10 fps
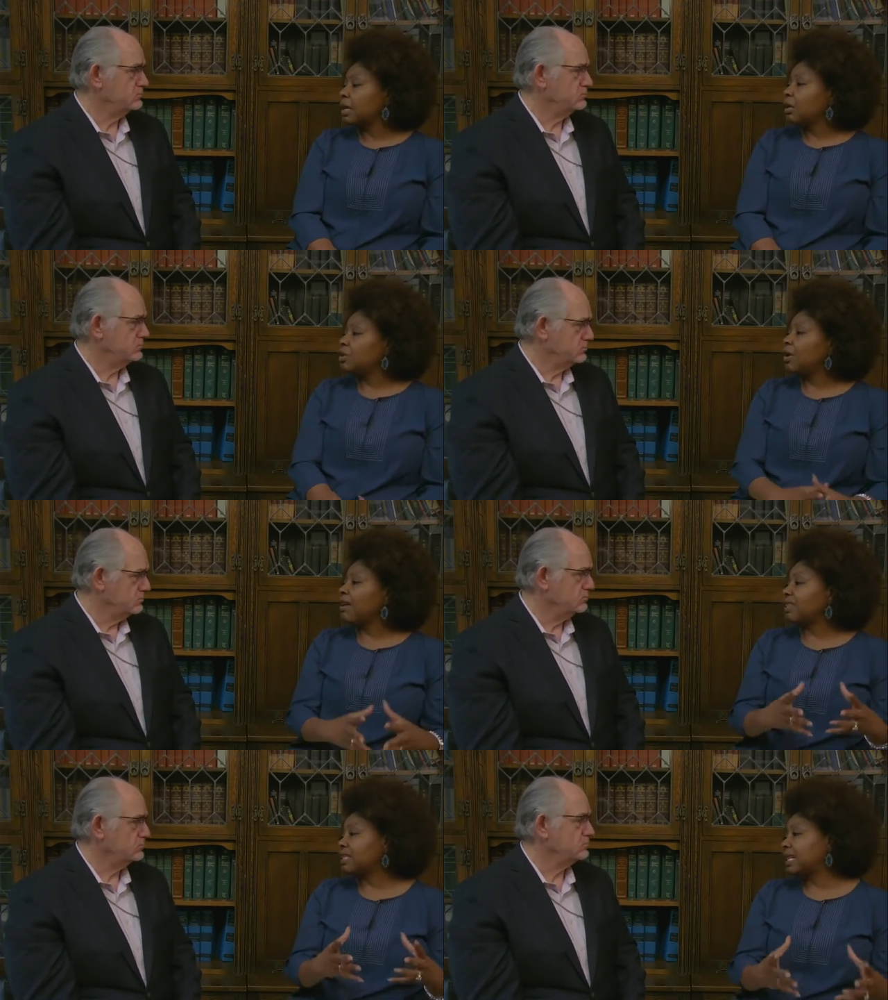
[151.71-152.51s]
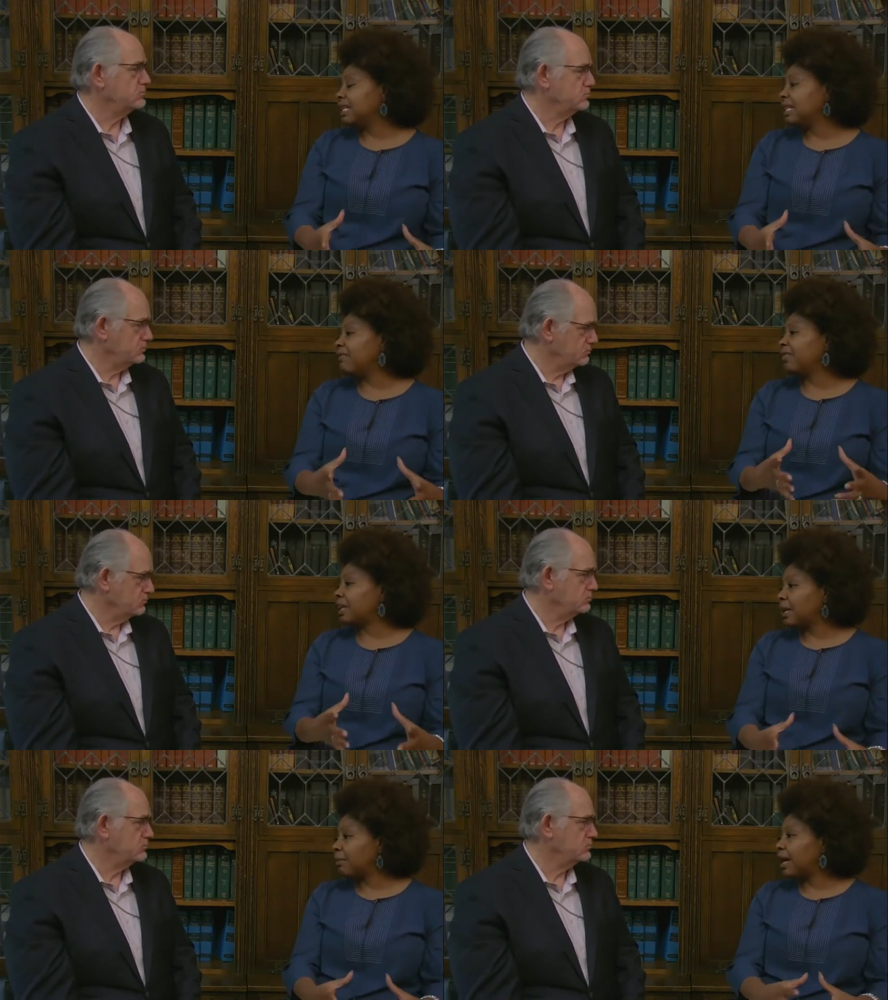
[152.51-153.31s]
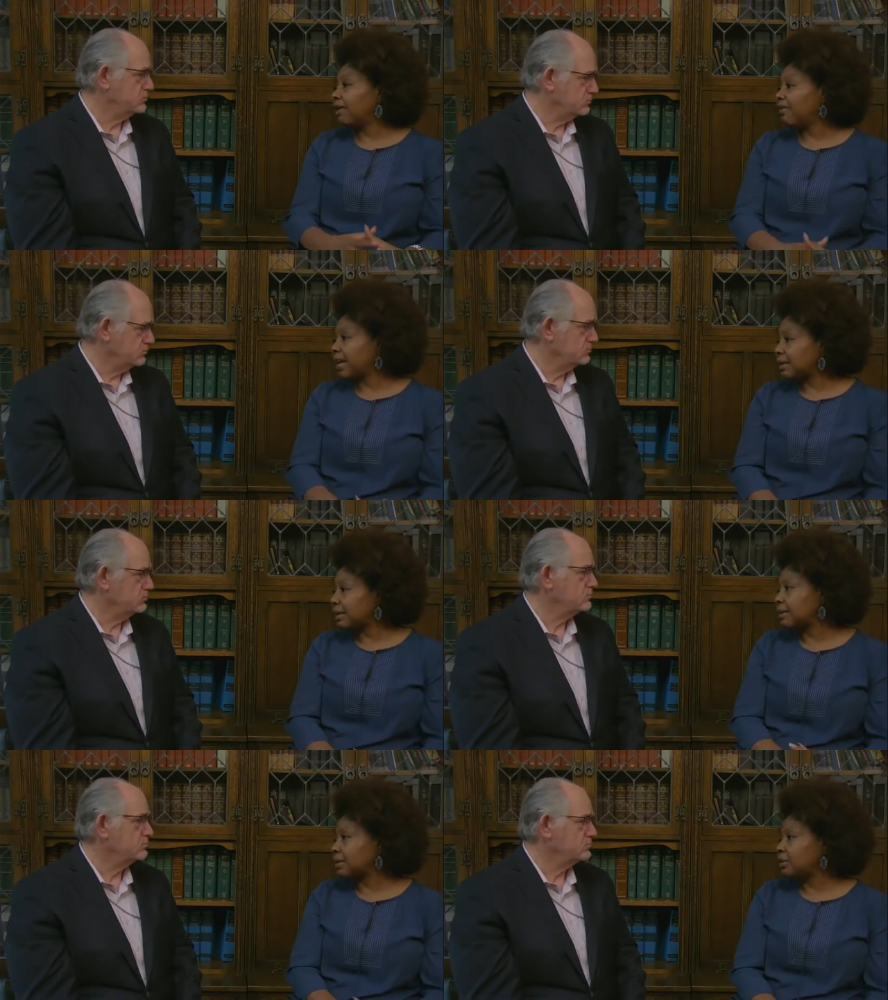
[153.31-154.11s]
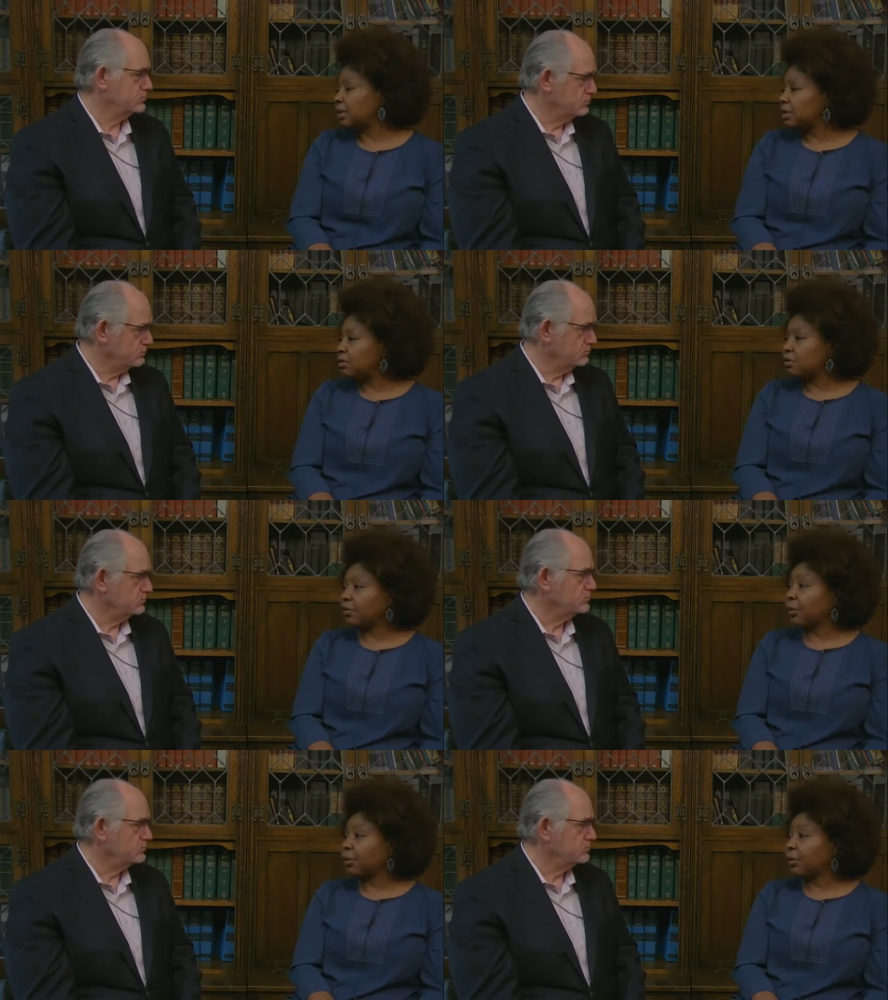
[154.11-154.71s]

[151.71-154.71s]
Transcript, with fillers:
Speaker 1: You have a significant amount of assets that you can use for